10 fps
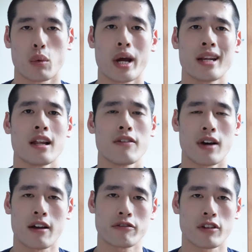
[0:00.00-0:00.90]
Wendler
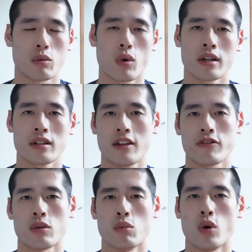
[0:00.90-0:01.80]
531
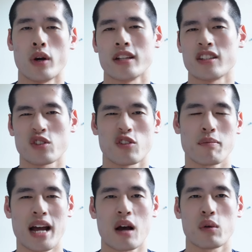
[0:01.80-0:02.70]
if you're more into sort of
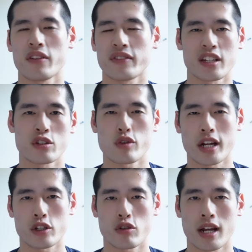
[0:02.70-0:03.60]
powerlifting
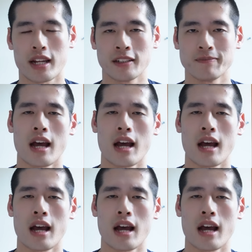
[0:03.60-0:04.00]
strength training.